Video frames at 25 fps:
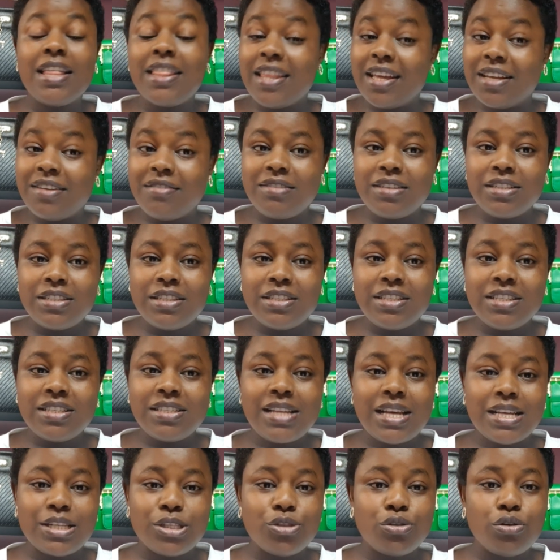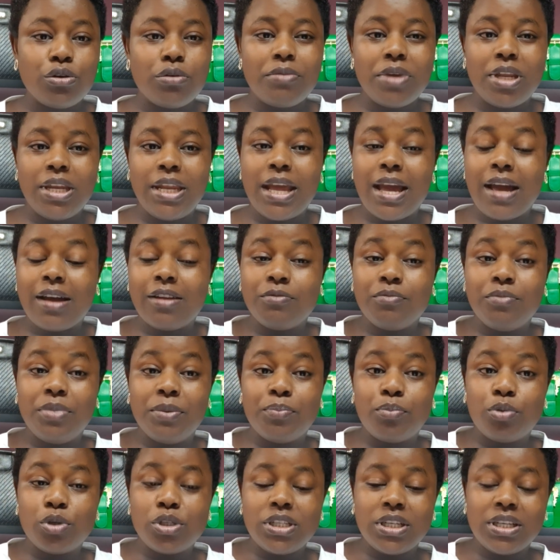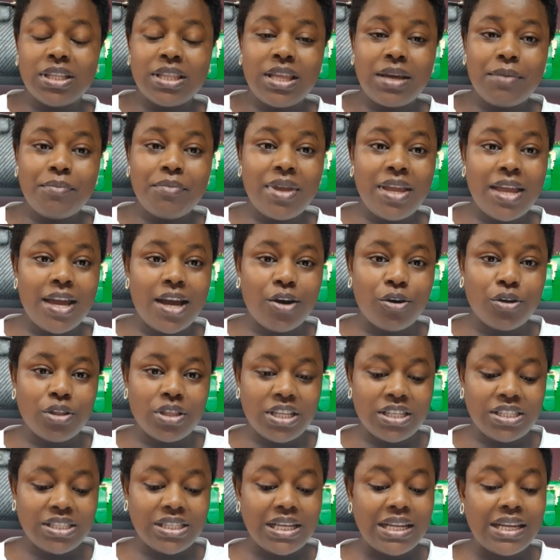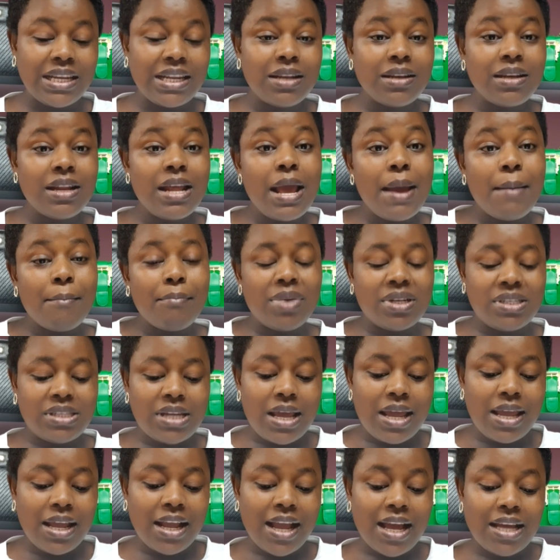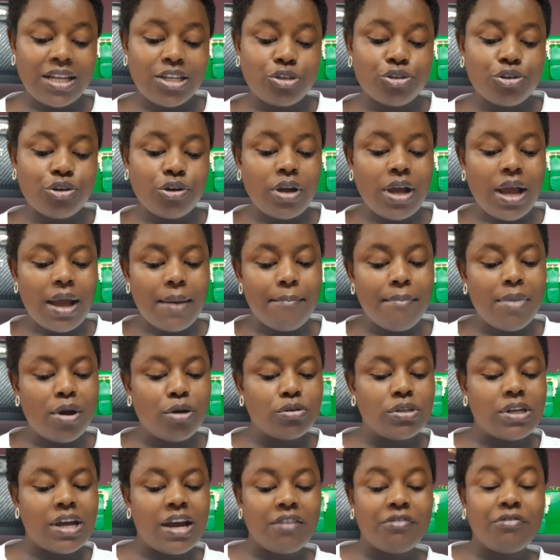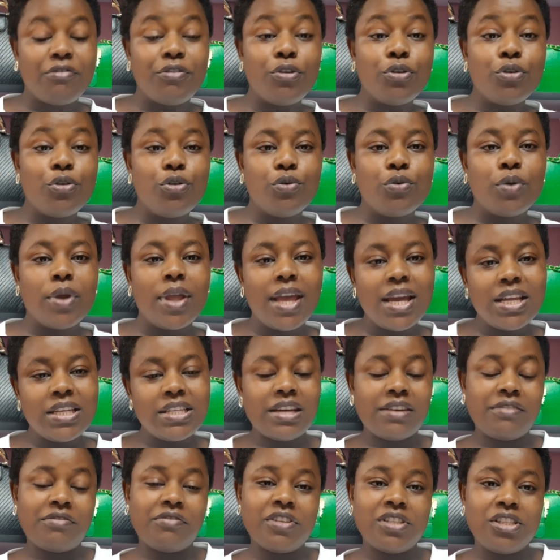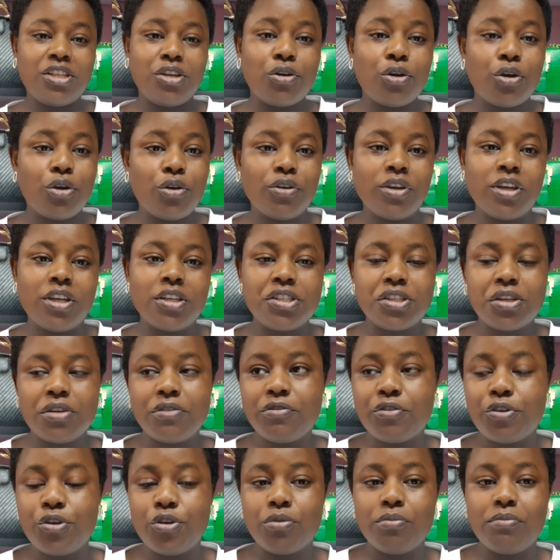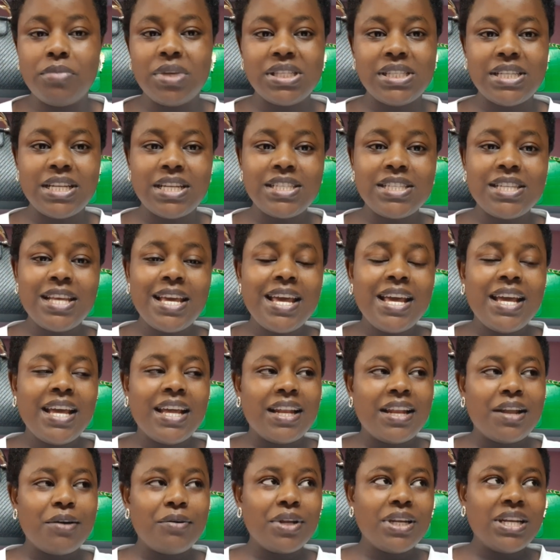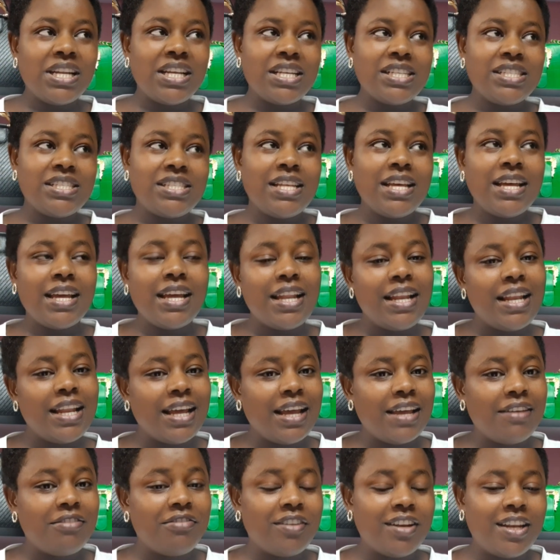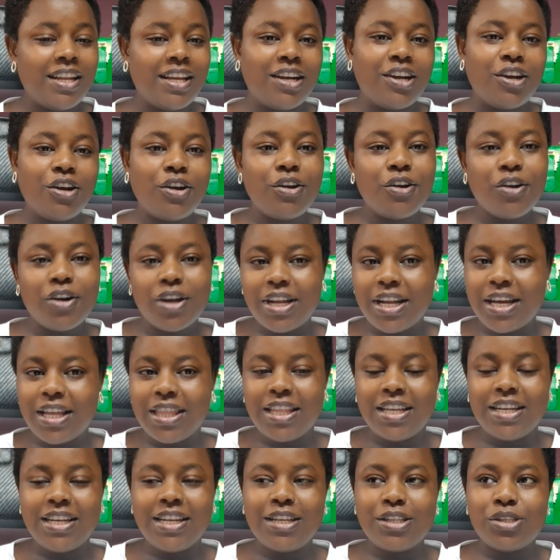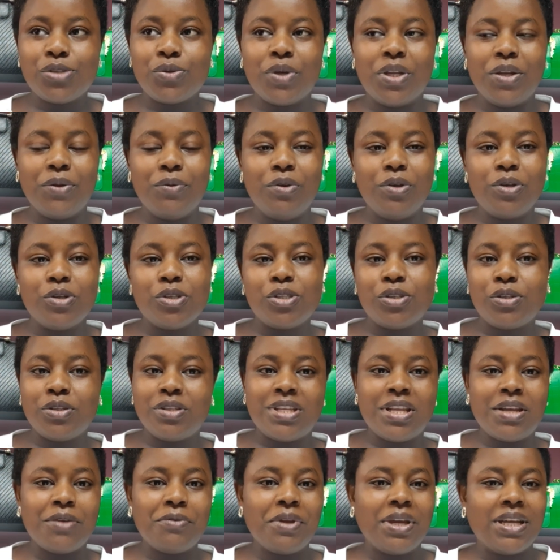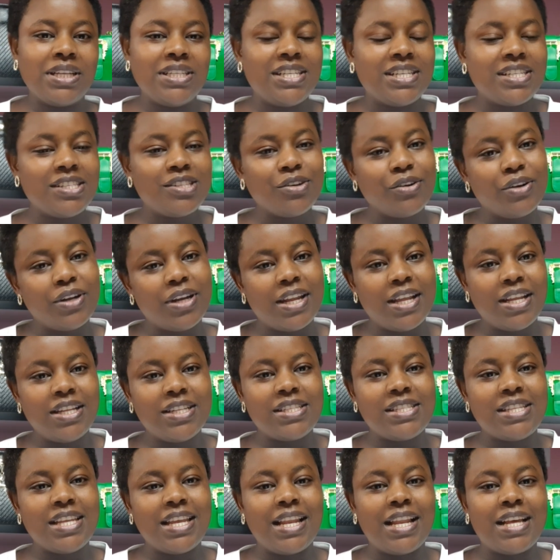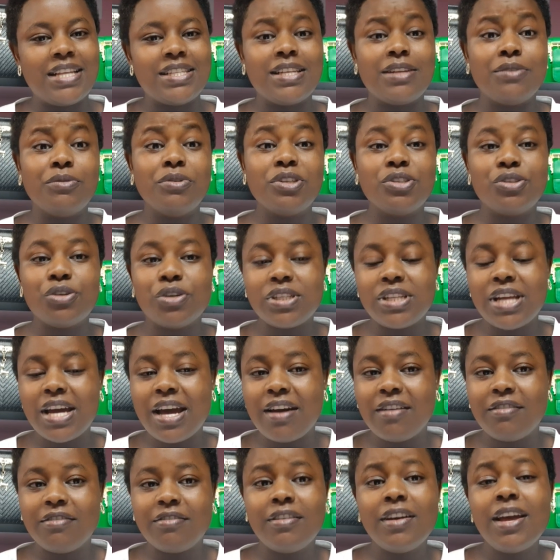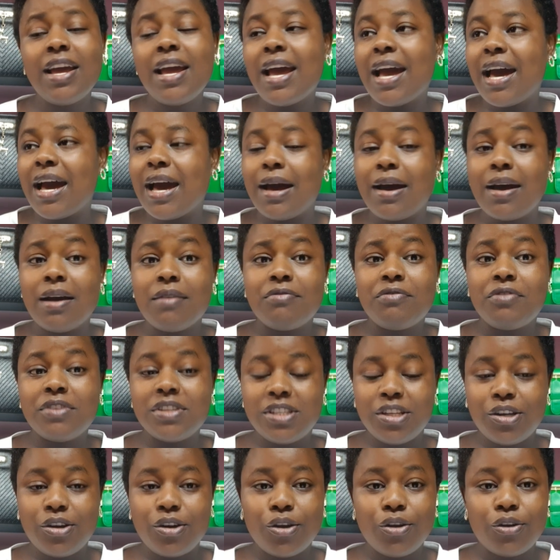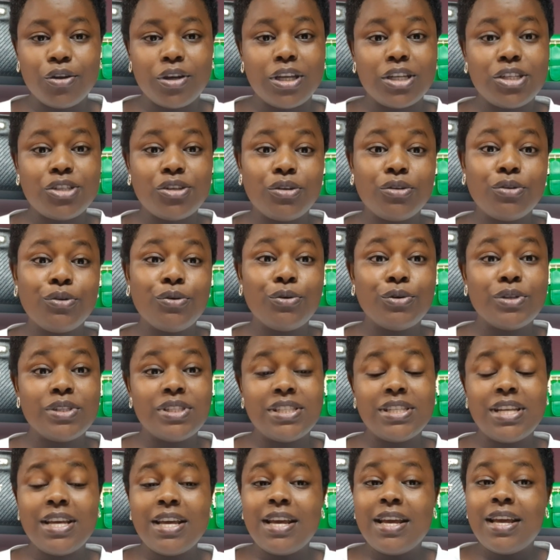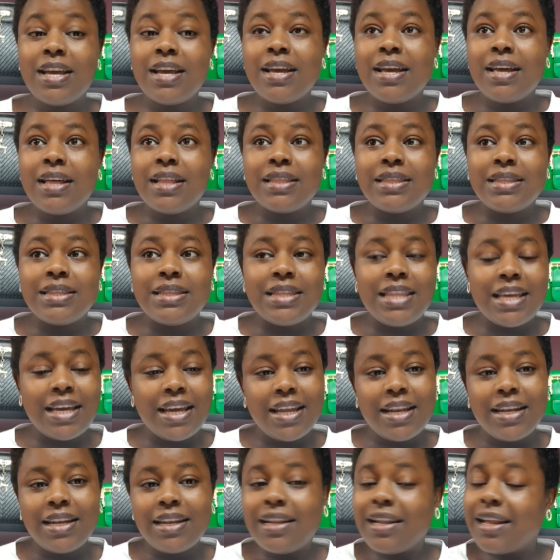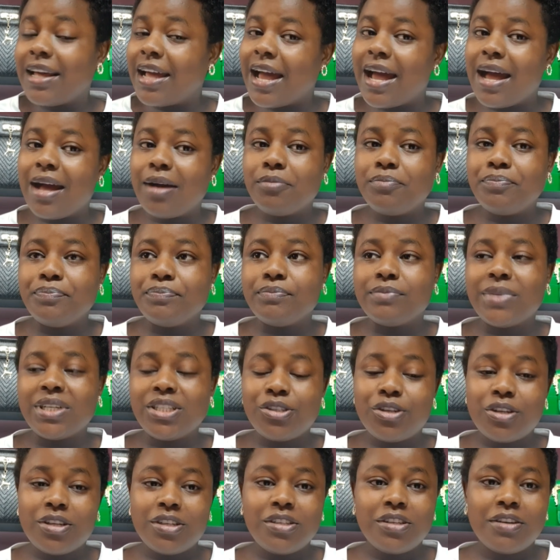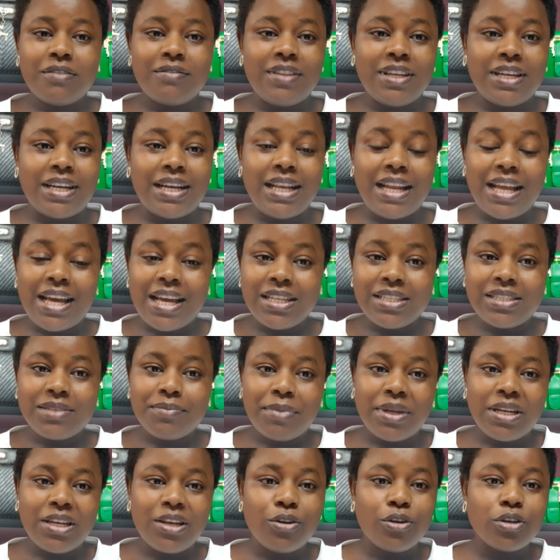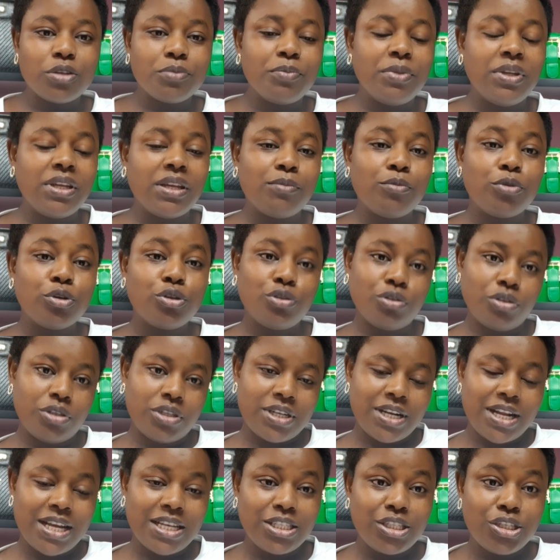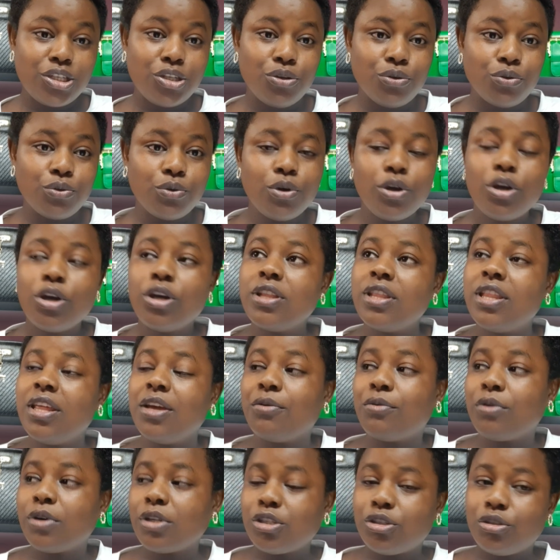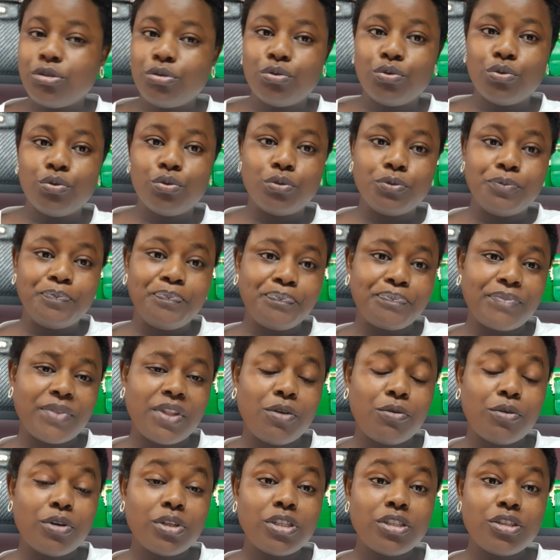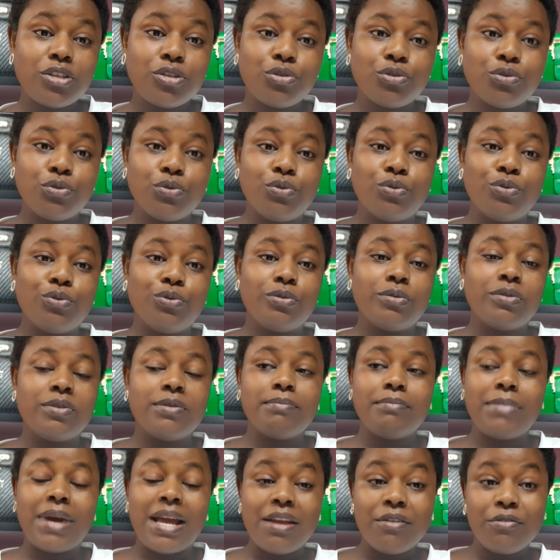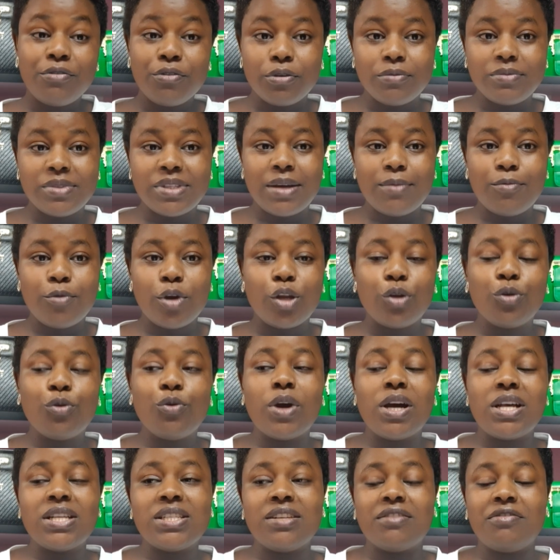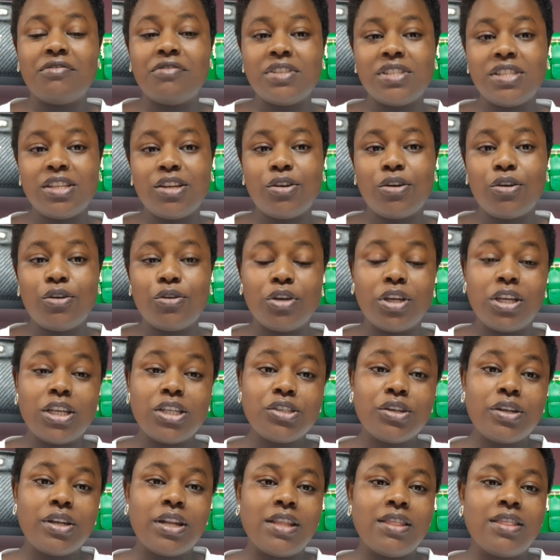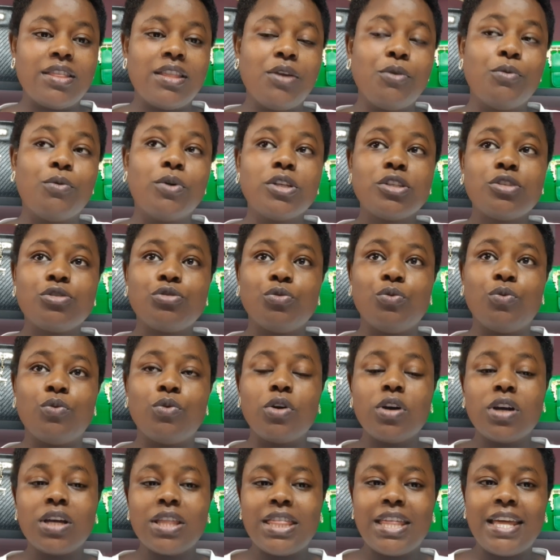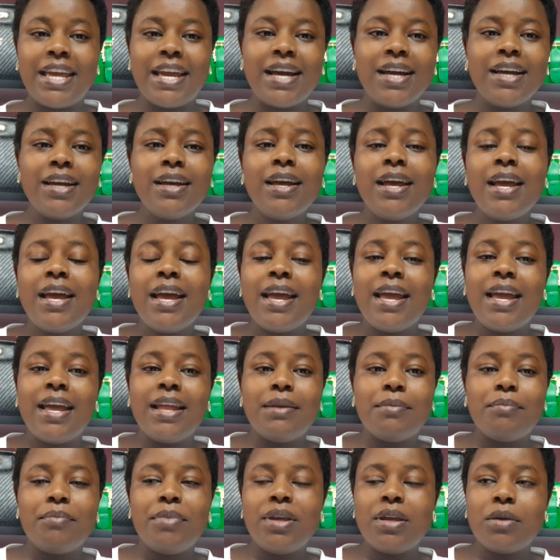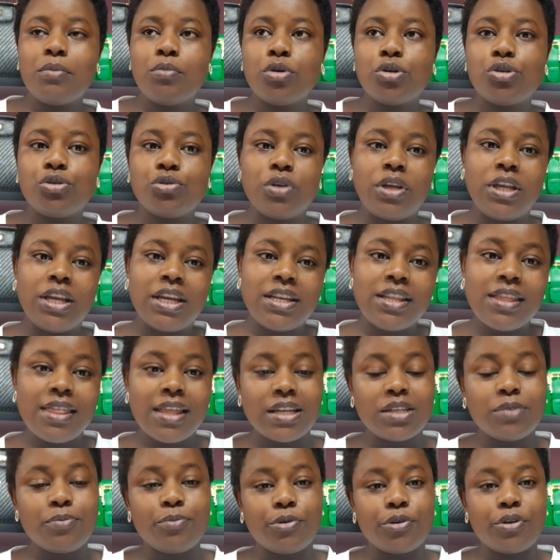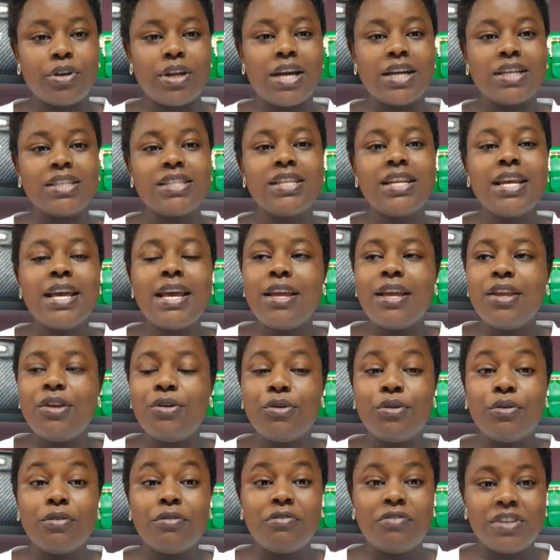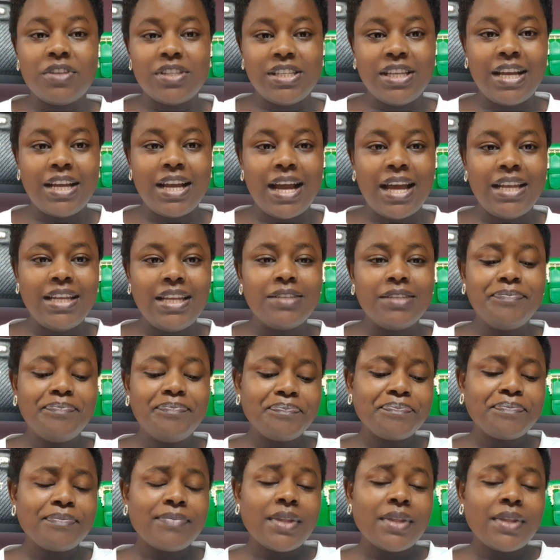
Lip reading: The advantages are so many. I'll be putting them here on the screen, but I can talk about a few. You get a physical location for your business. Nowadays, I feel like gone are the days when we used to say we are just online sellers and we don't have a physical location, because then majority of the clients might not be able to trust you. They want to buy from someone who has a physical location, and they want to walk there and be able to get that product physically.